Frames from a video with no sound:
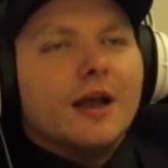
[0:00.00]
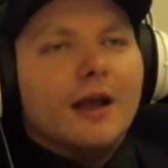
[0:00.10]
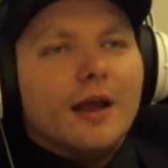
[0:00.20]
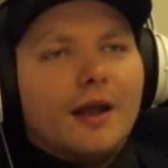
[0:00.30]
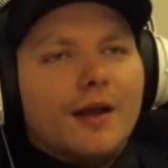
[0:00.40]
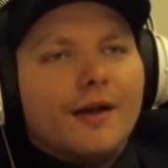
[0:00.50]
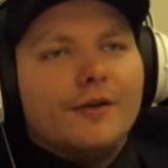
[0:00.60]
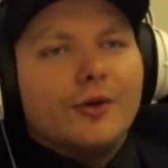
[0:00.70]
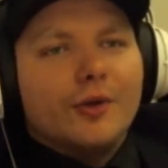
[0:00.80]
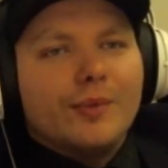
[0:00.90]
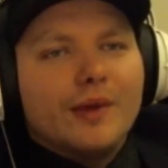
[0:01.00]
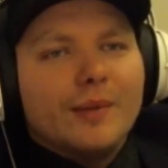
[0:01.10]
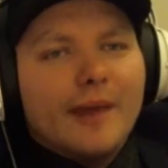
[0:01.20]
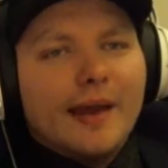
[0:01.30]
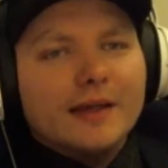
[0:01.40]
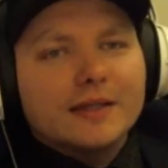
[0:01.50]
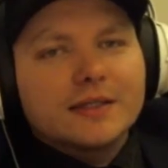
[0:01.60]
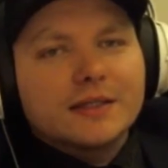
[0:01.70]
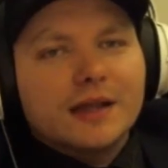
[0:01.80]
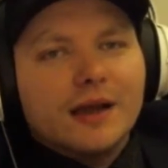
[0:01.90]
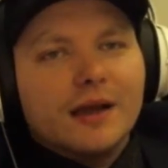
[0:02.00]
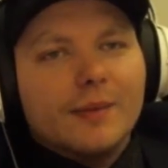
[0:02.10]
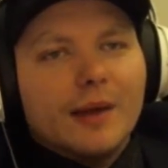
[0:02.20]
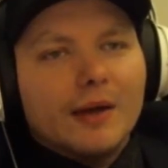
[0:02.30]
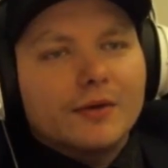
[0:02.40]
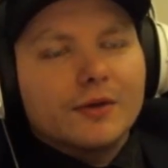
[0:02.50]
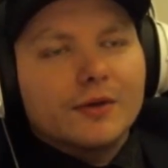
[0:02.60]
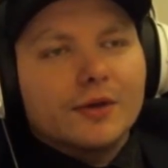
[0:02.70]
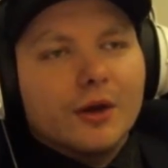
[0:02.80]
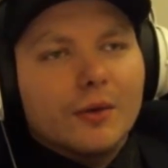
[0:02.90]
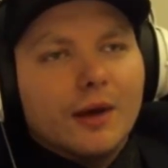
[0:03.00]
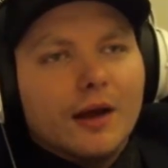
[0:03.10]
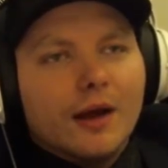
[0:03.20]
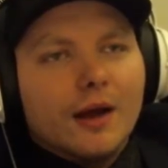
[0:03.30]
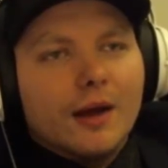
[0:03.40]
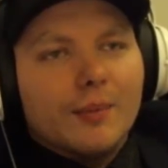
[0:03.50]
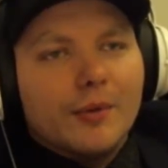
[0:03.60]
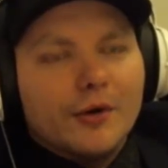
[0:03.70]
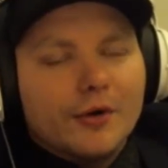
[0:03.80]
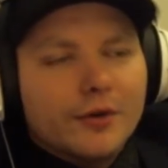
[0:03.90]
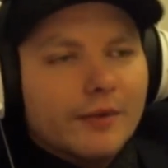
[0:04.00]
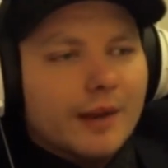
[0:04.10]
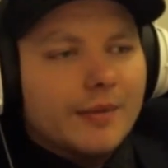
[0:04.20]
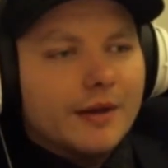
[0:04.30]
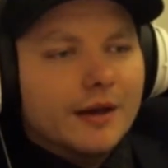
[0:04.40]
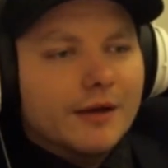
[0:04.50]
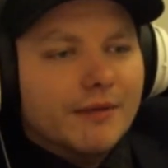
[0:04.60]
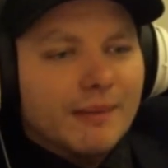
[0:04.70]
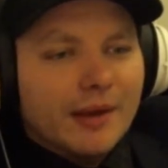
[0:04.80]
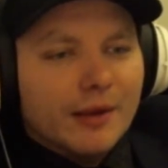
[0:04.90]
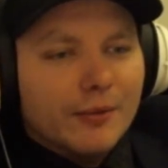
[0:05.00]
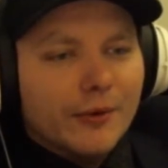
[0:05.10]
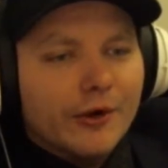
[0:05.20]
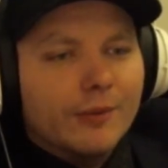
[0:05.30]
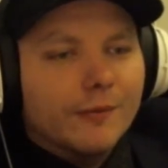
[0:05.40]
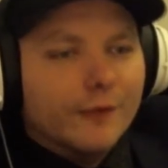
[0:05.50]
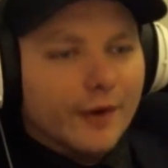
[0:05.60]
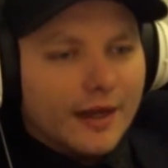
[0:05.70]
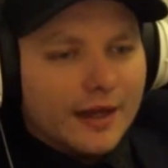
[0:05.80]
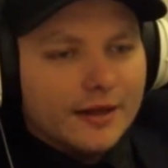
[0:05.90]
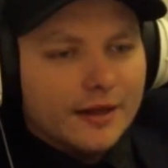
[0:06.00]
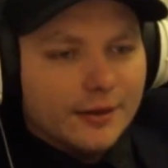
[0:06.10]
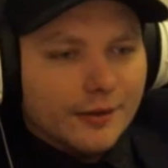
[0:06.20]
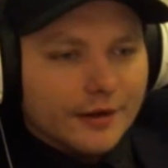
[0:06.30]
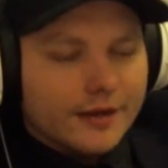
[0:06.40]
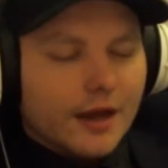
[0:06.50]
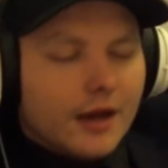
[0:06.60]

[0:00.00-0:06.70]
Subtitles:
You can be amazed about a bird grabbing a worm for eating, right?